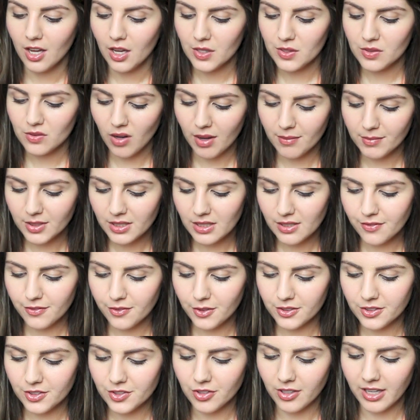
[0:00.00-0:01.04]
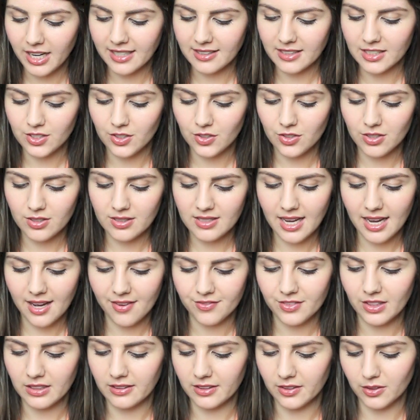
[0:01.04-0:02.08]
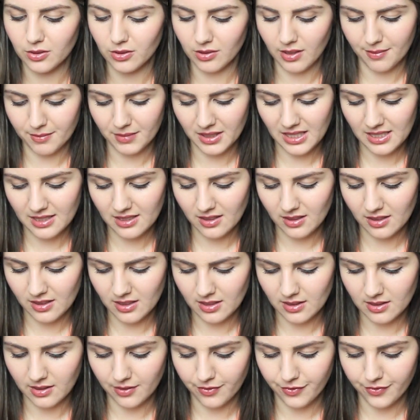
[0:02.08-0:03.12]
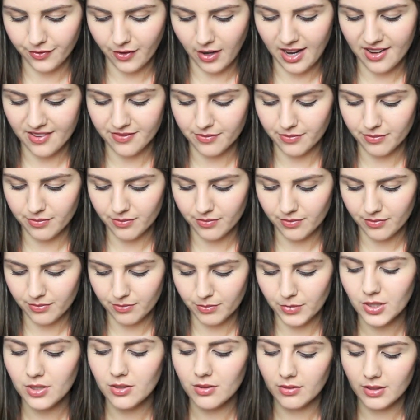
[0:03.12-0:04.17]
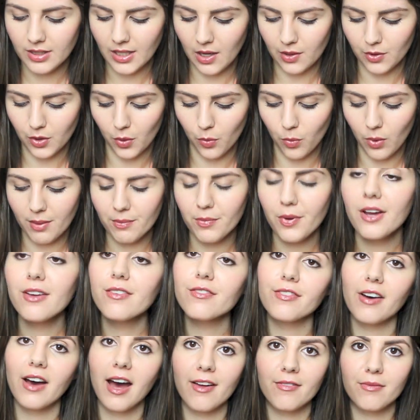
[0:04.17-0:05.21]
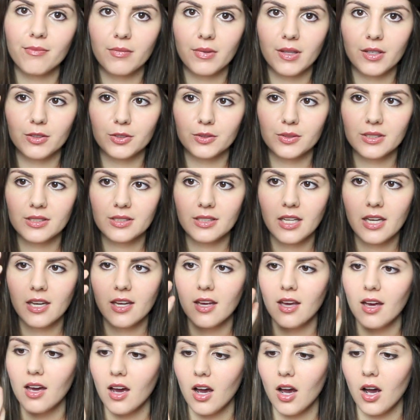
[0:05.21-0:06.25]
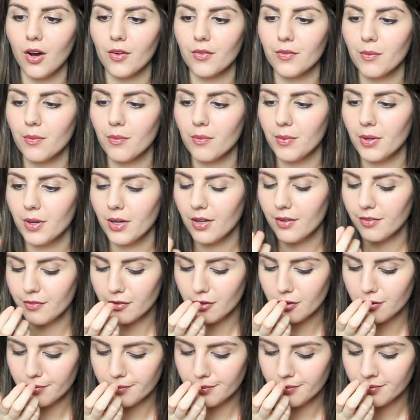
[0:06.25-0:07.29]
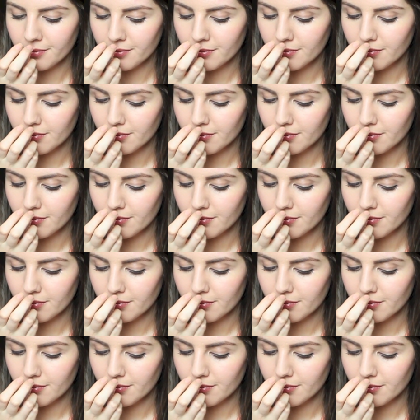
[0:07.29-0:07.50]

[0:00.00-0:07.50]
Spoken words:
So I'm looking forward to trying this. You just have the little, I'm guessing this is a 5 mil, yeah, no, 1.5 mils of perfume.